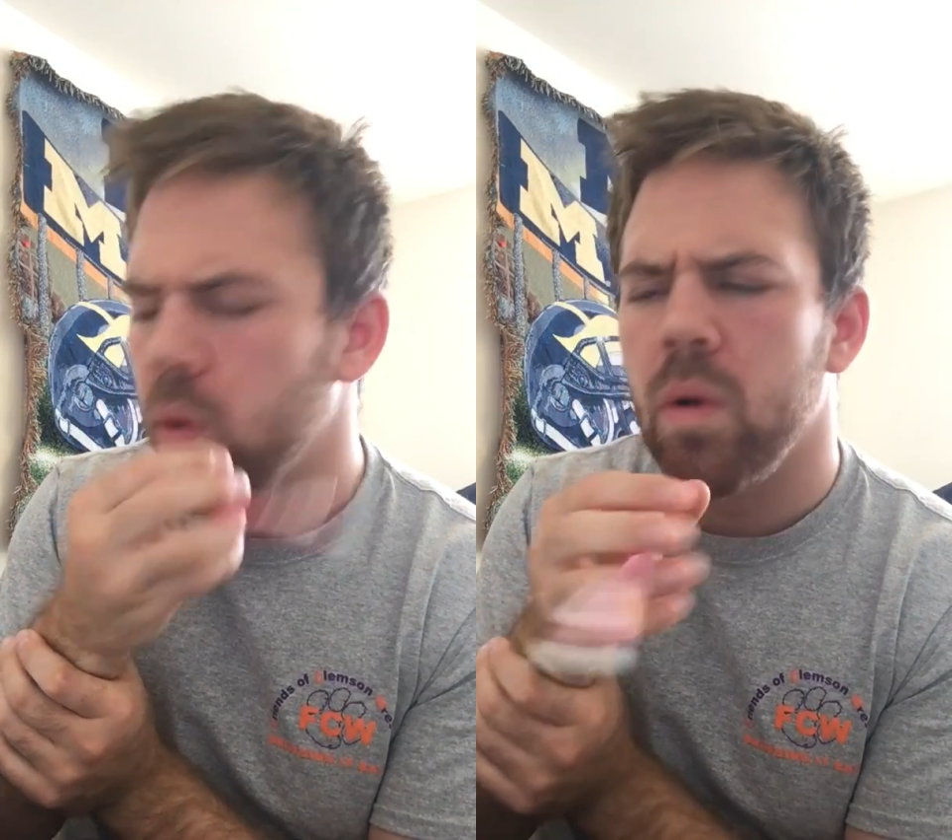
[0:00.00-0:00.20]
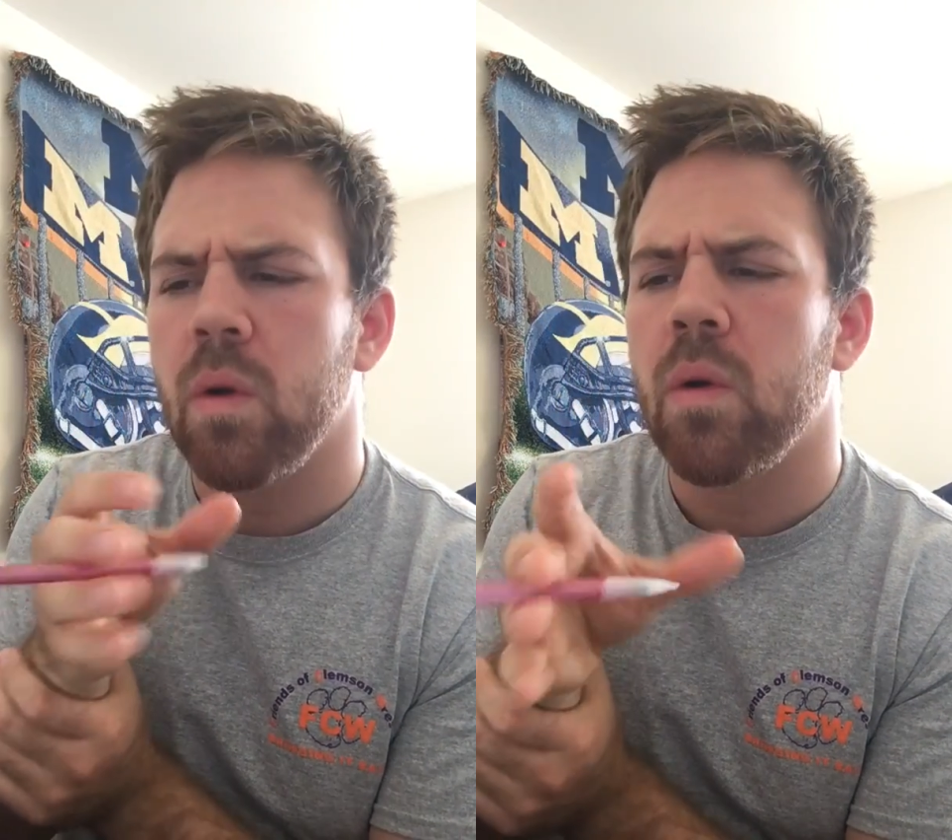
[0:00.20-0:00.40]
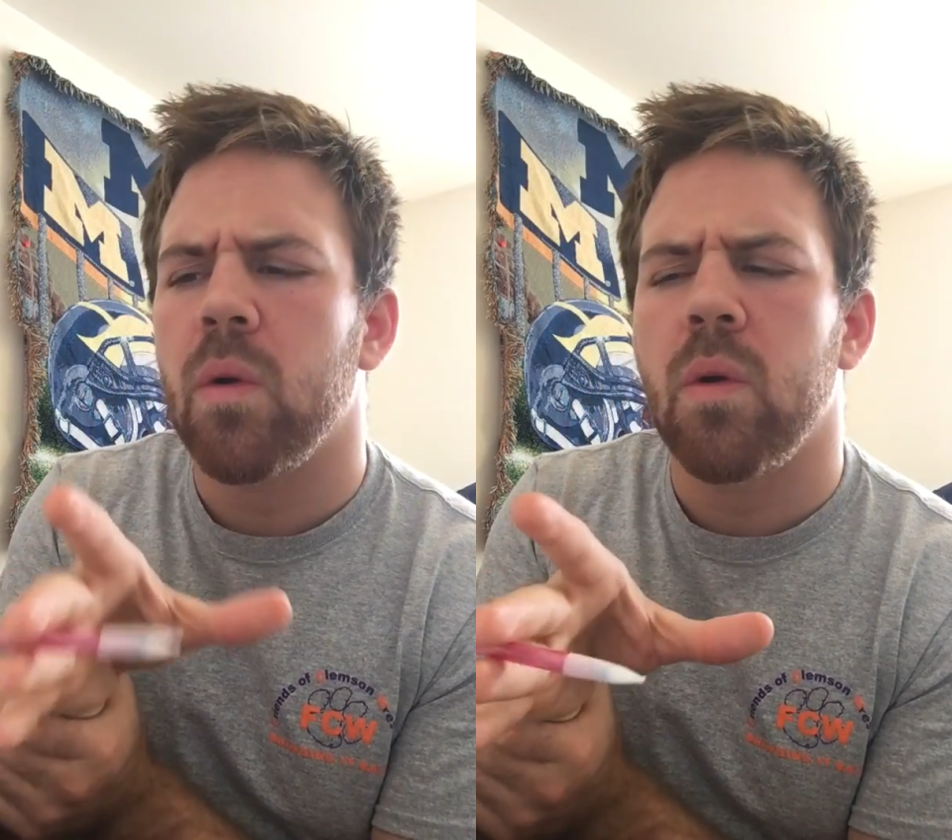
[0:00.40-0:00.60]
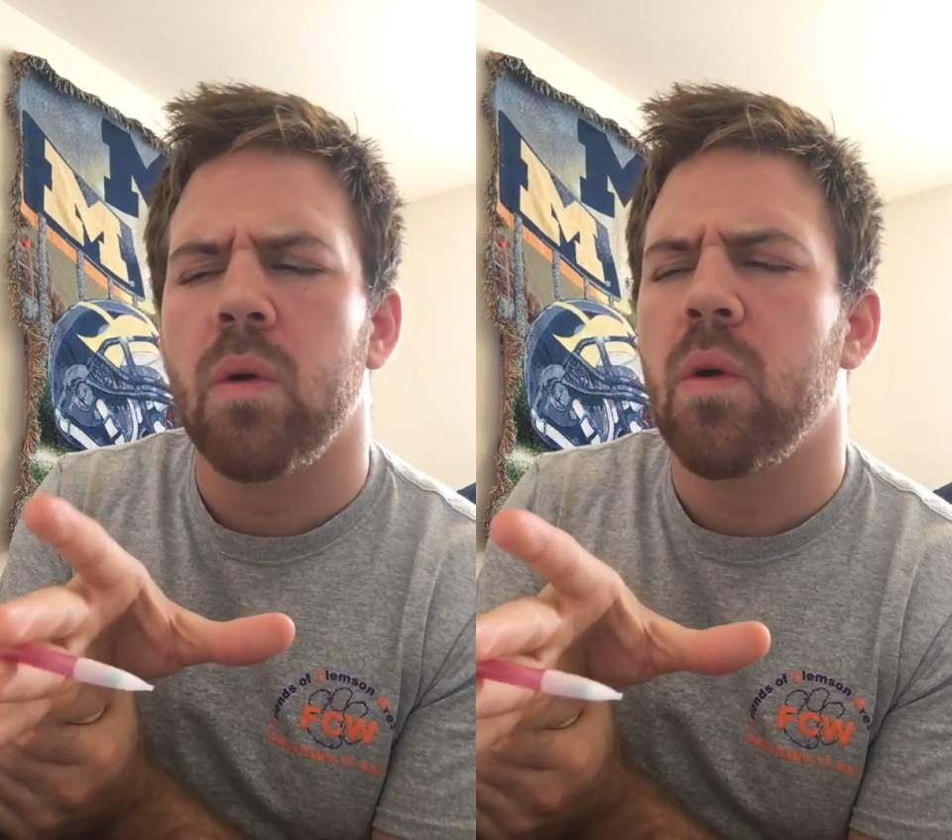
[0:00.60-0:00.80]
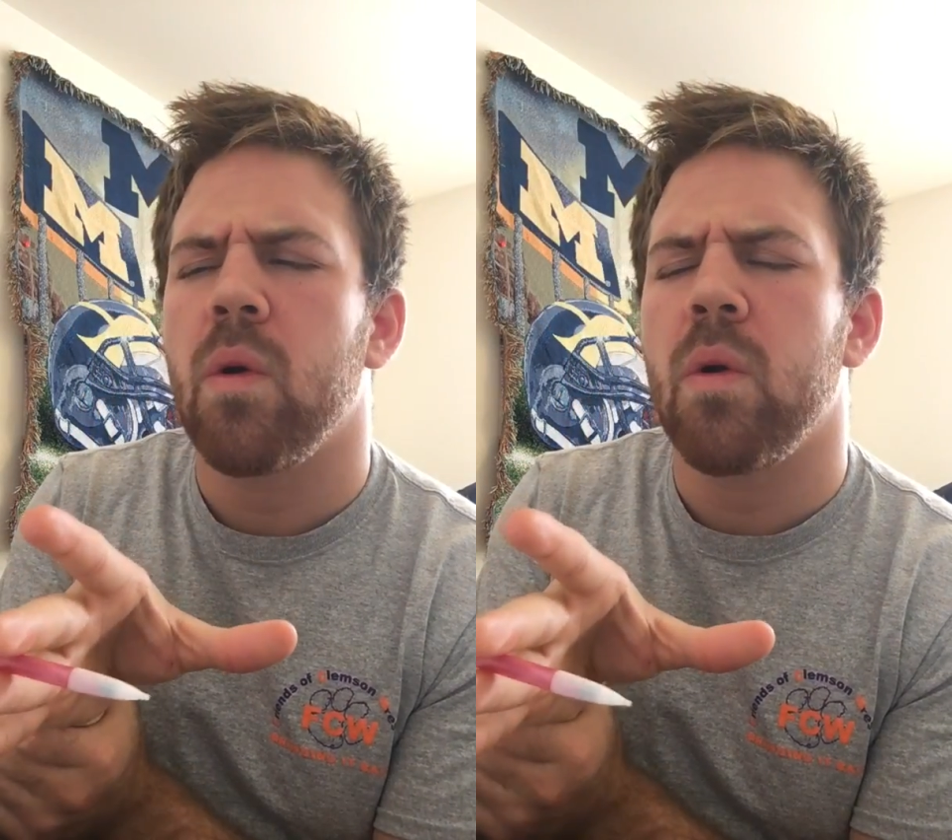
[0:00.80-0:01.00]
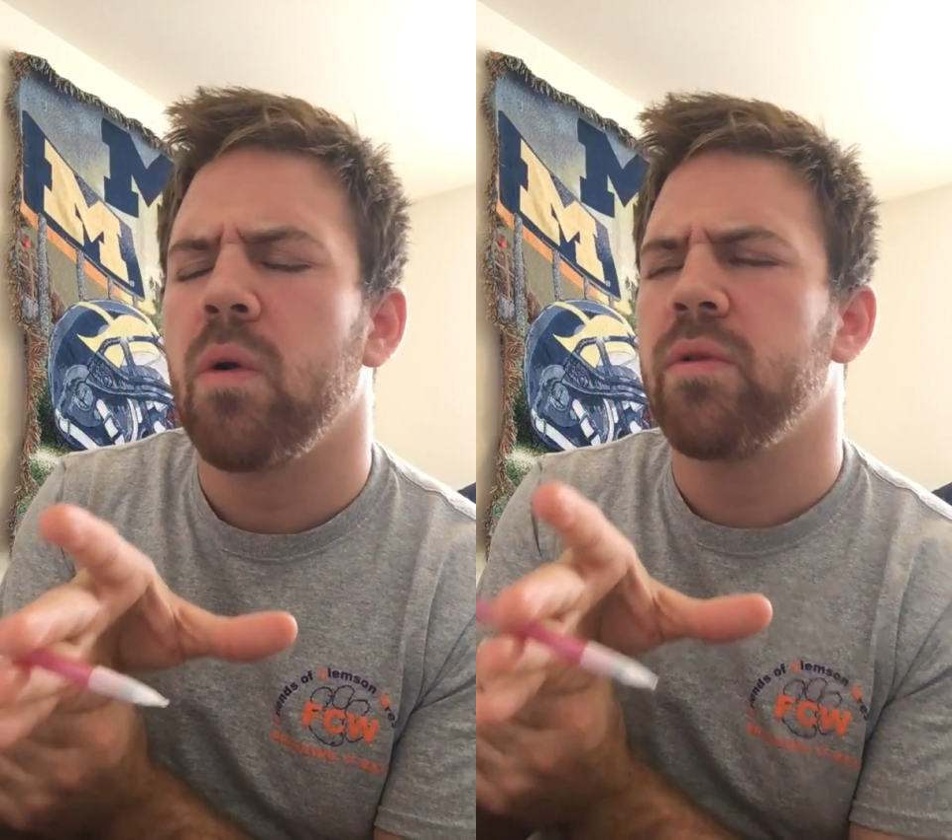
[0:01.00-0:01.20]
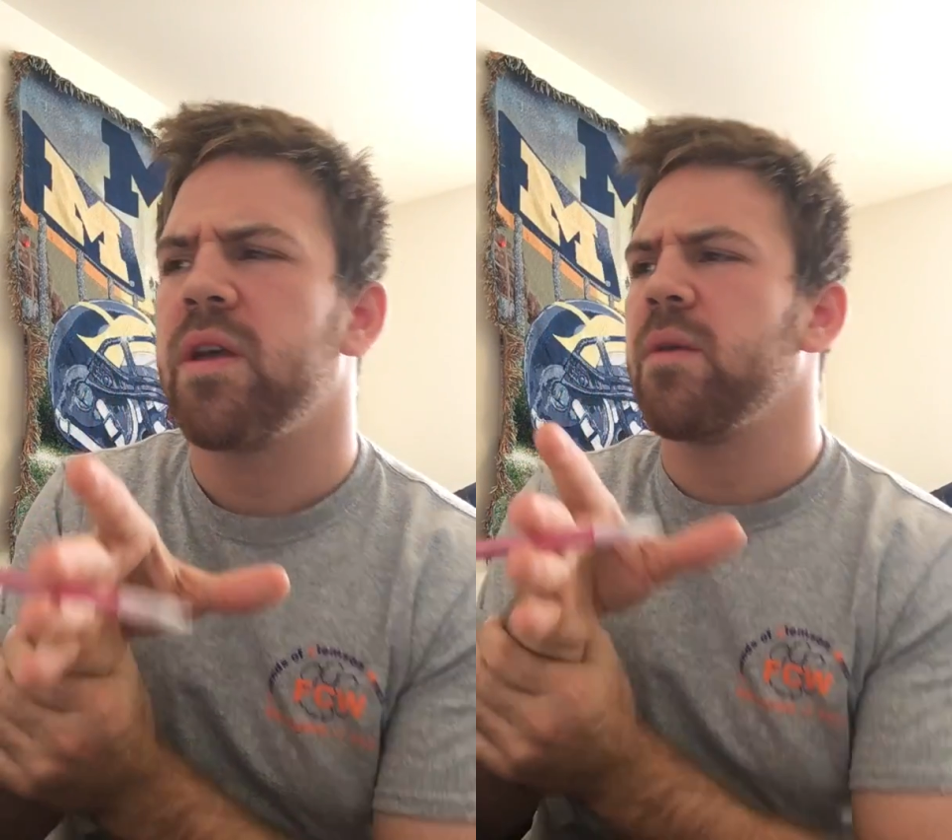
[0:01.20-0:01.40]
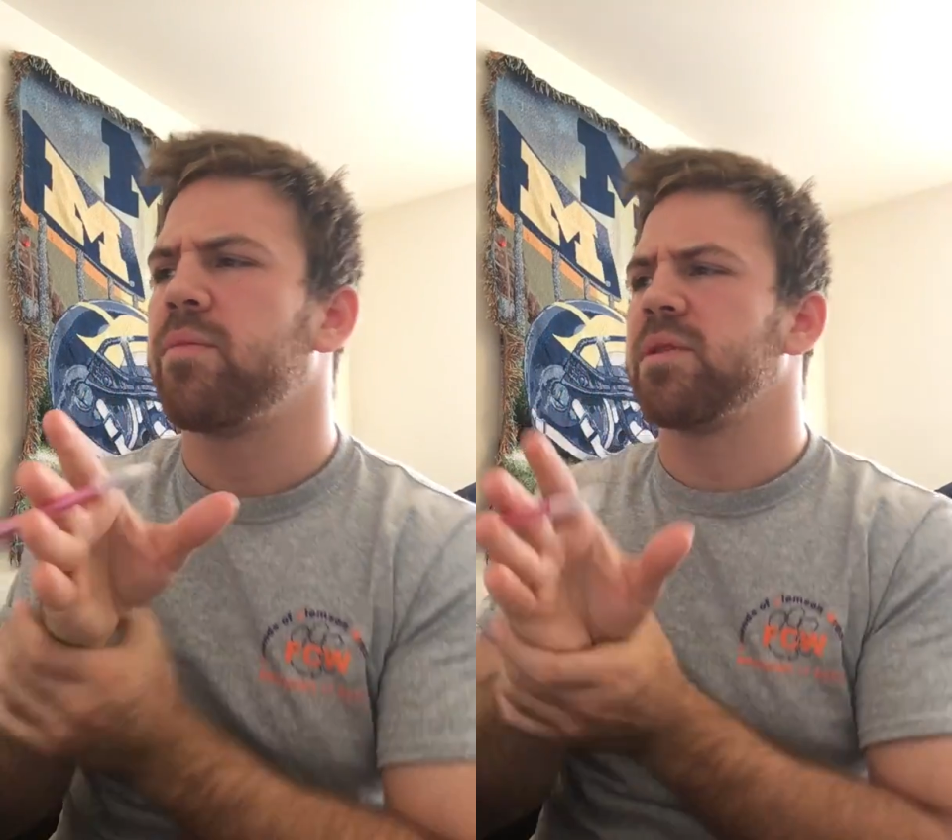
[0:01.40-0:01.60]
or
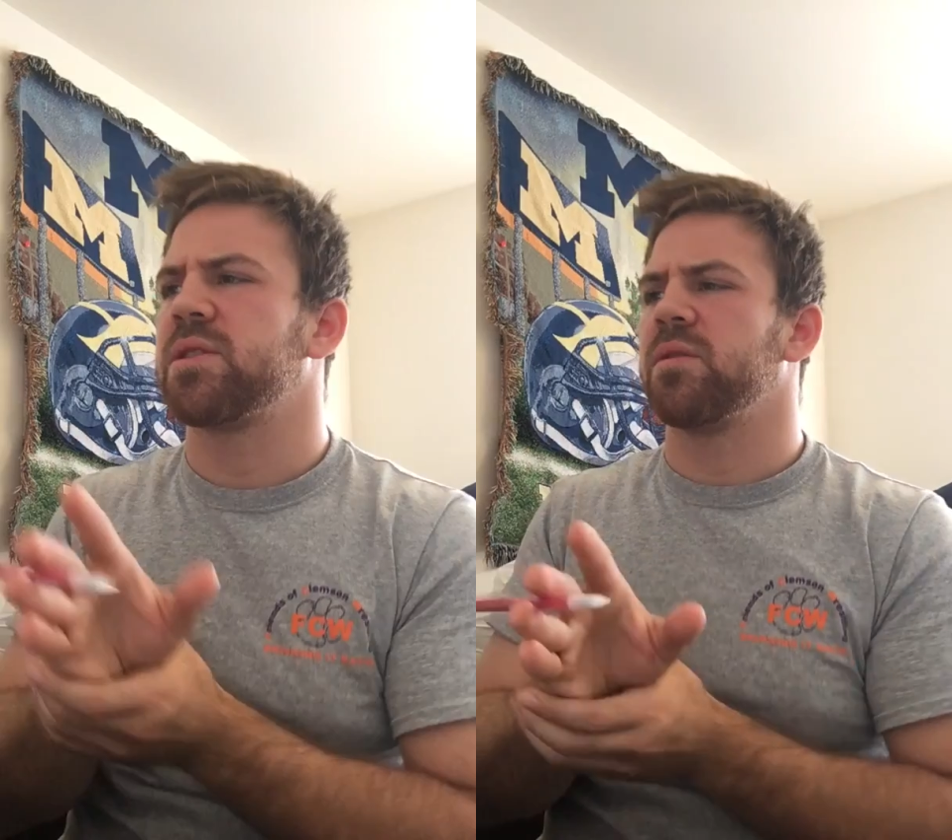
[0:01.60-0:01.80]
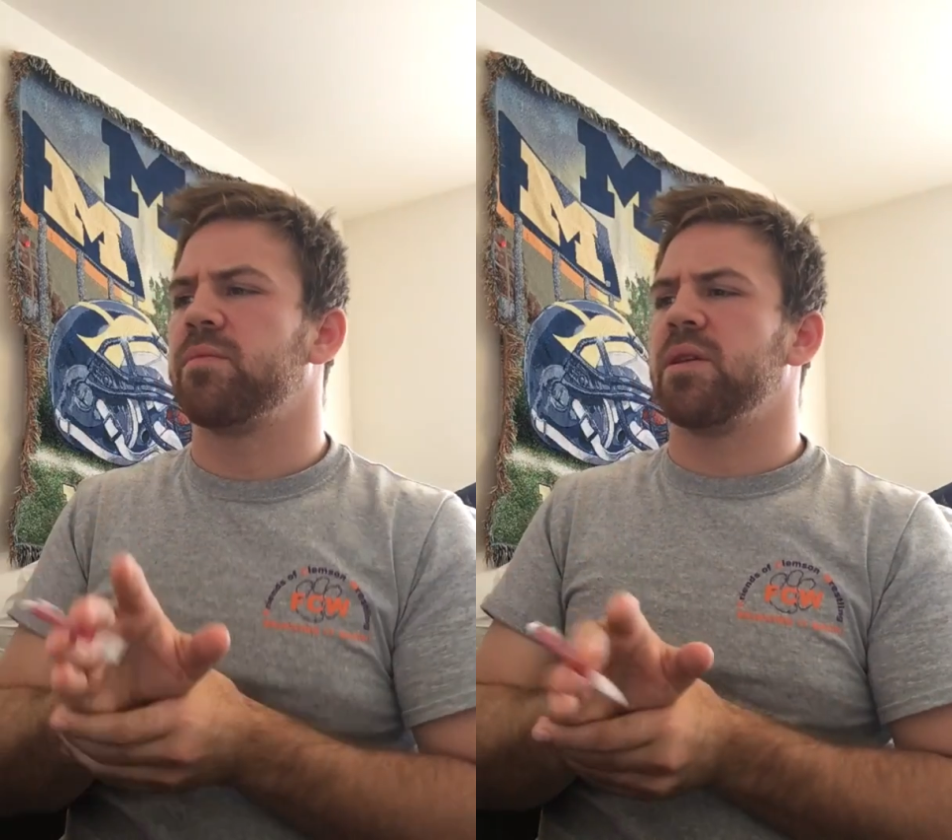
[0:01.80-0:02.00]
the inputs could